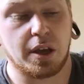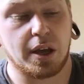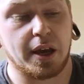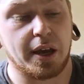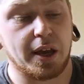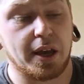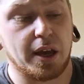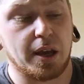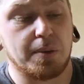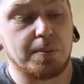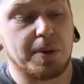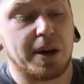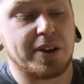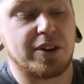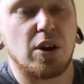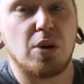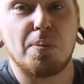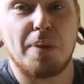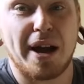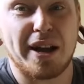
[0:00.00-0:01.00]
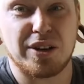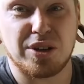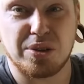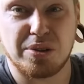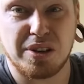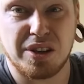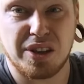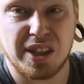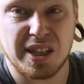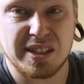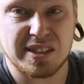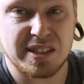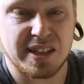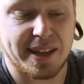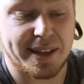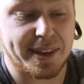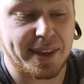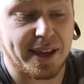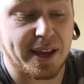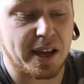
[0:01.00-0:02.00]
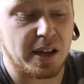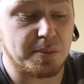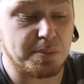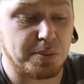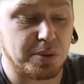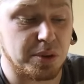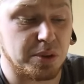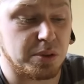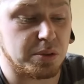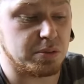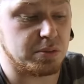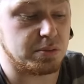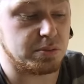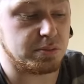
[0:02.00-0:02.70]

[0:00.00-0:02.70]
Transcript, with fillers: Um, I don't mind doing things like that, but